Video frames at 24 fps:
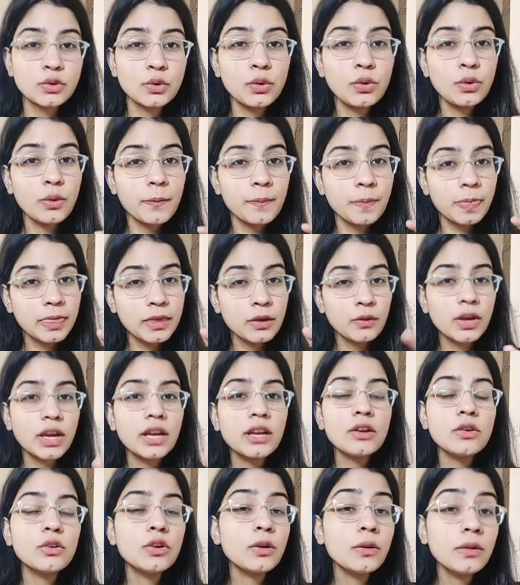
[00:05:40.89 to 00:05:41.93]
so
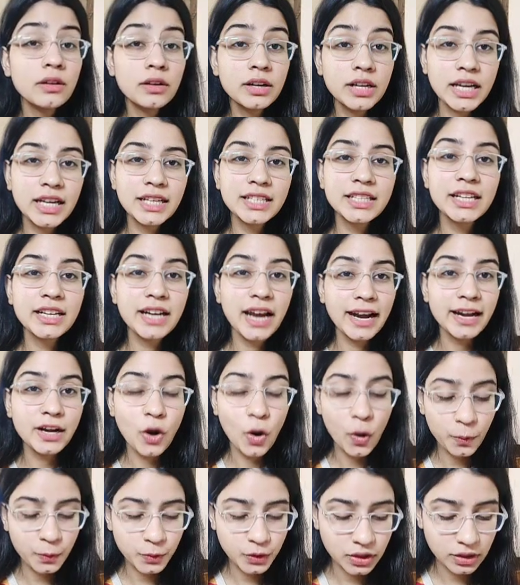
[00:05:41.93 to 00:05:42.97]
you can take the
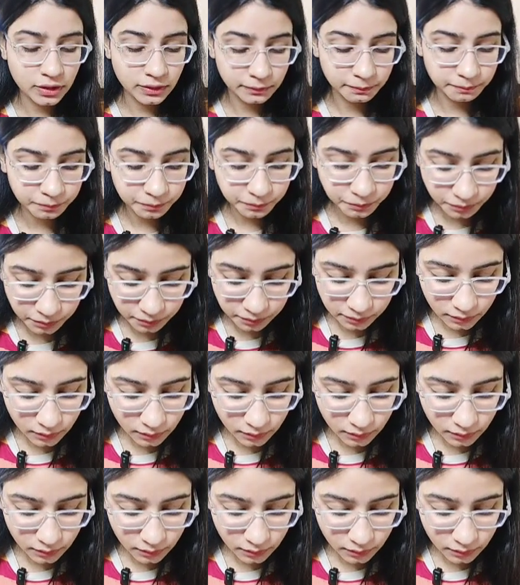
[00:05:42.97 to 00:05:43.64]
right option.